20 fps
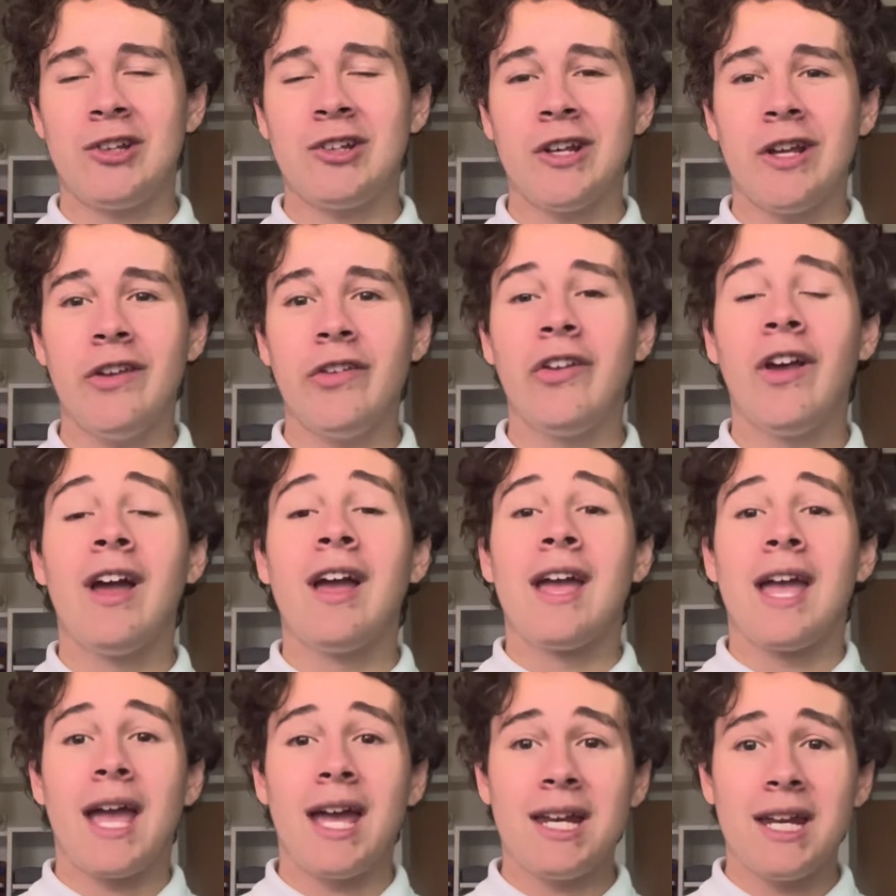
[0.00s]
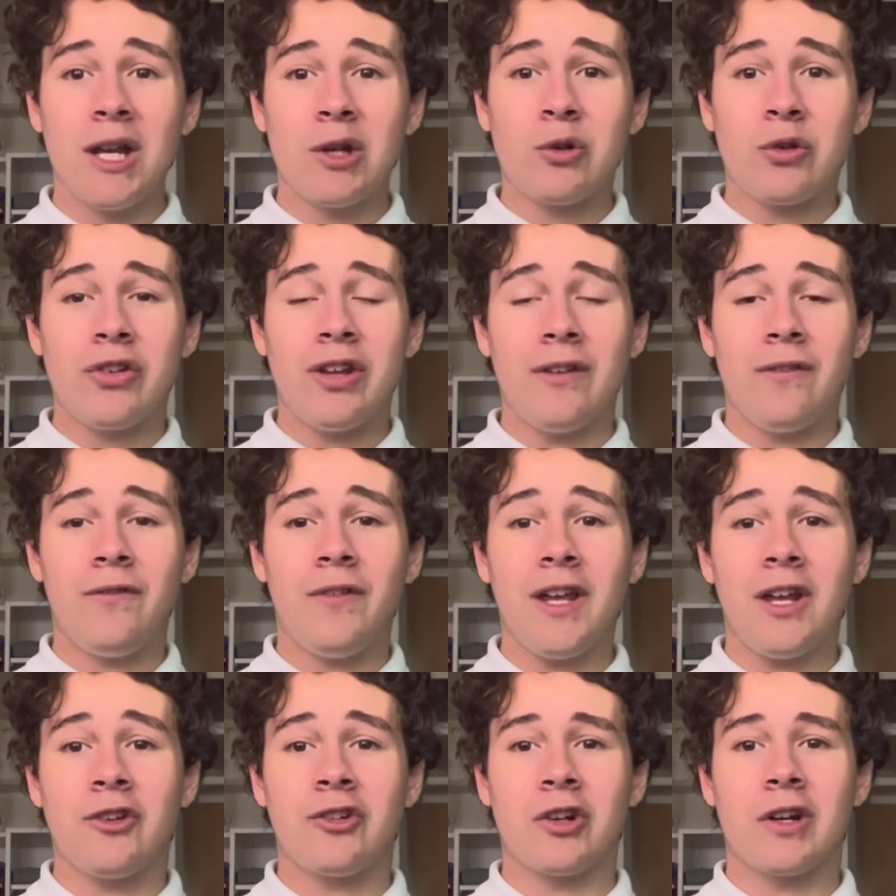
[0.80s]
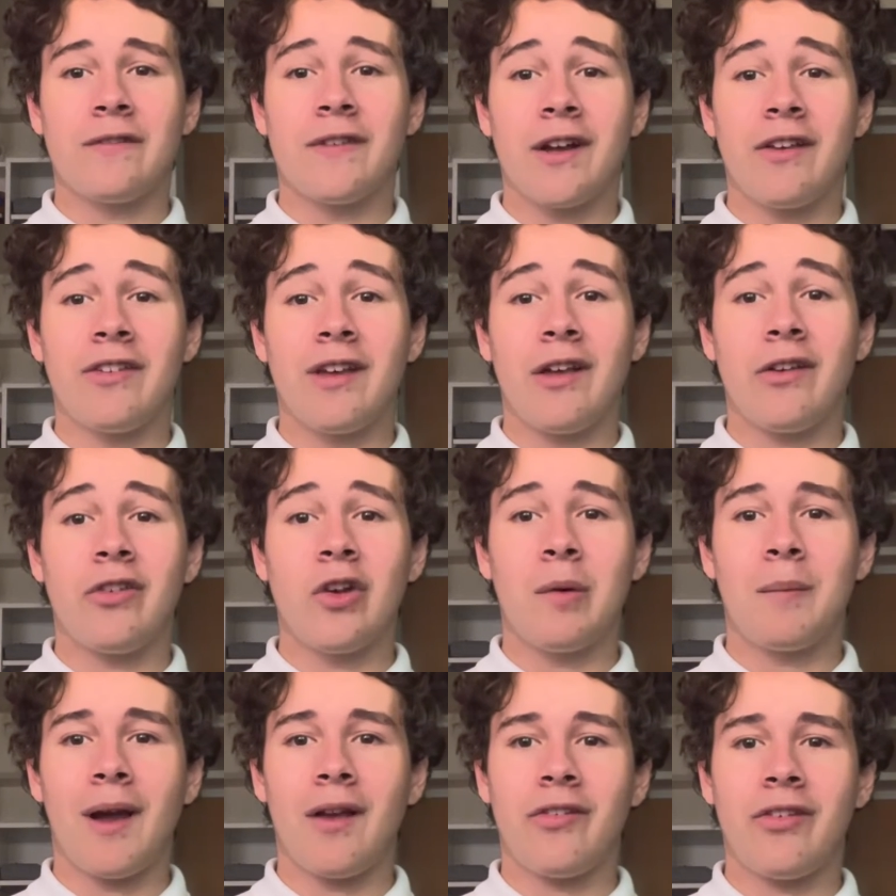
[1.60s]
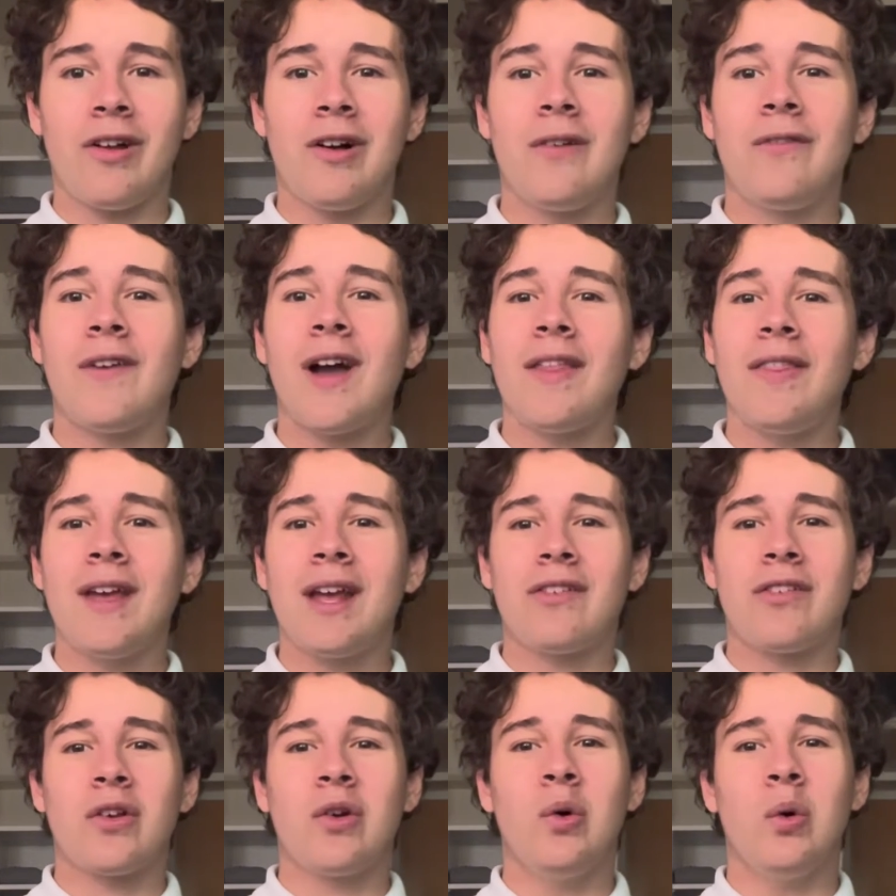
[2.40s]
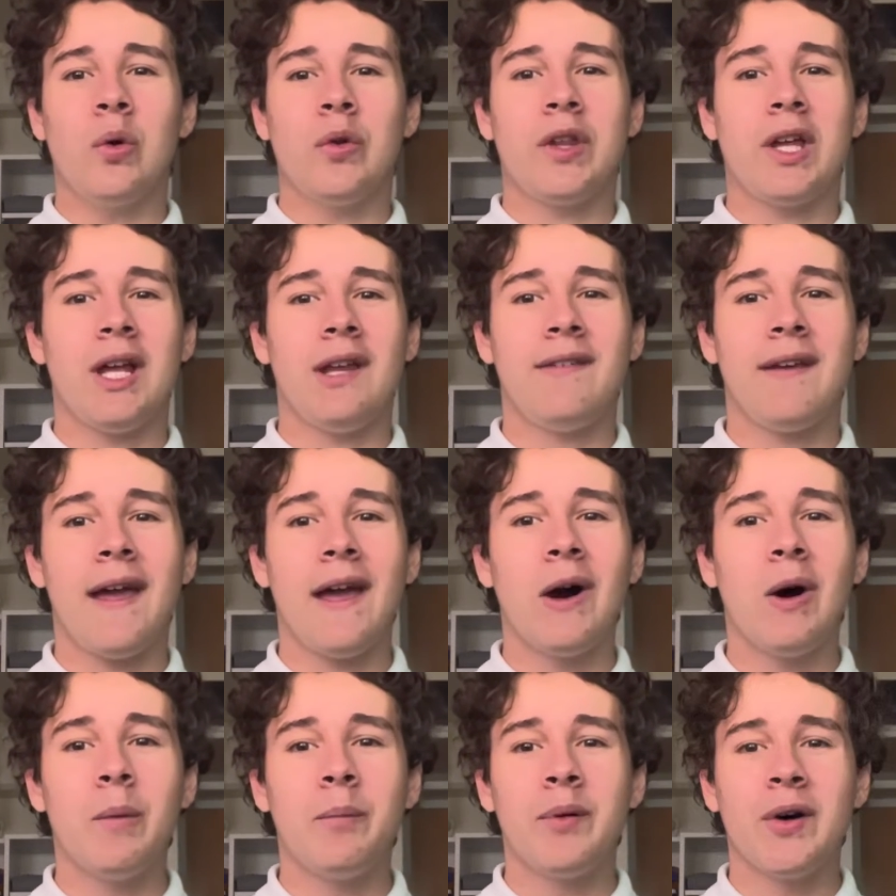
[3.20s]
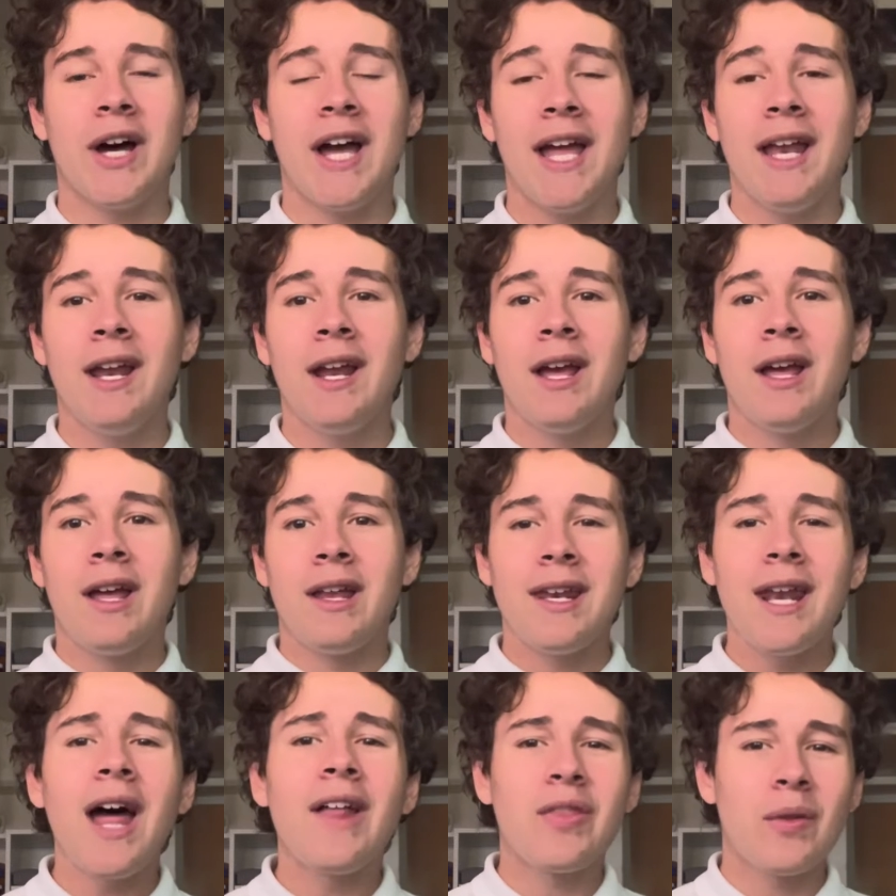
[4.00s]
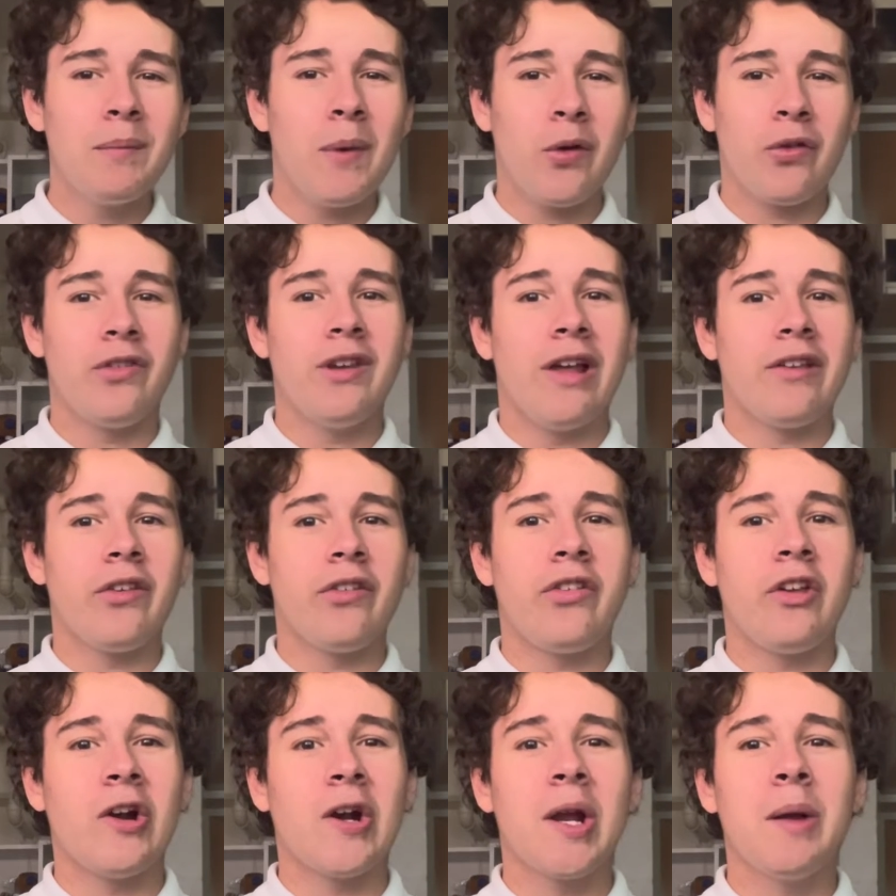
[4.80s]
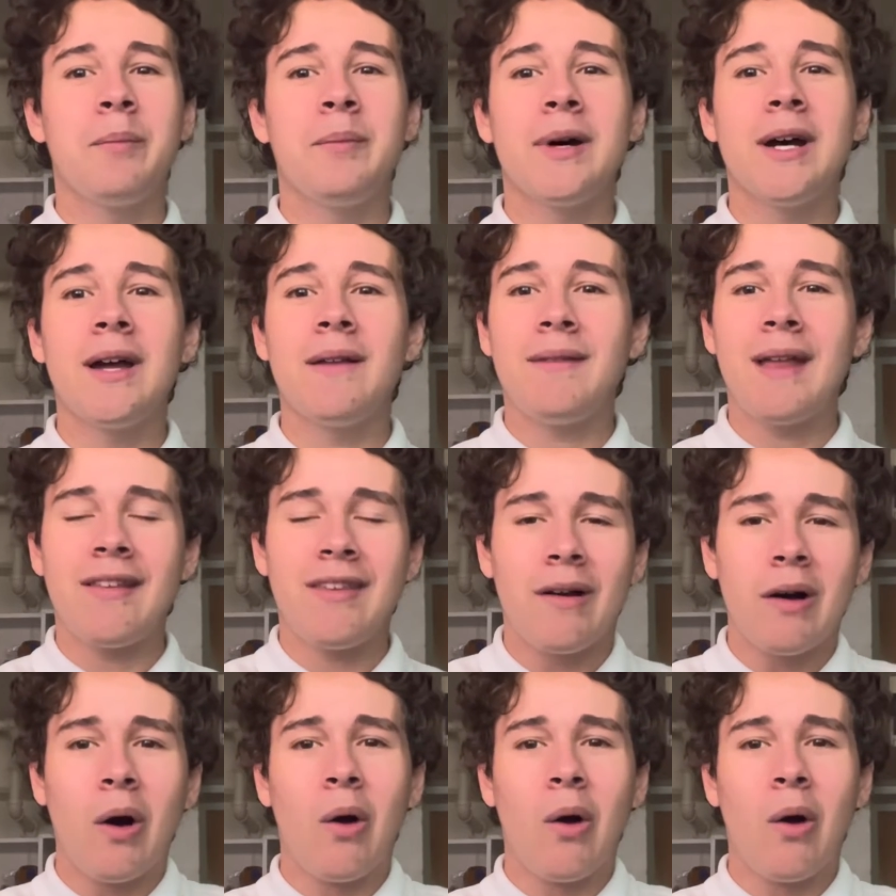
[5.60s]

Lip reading: is an interesting feature if I say so myself. I think it's a cool detail, but not the most necessary, but that's how I'll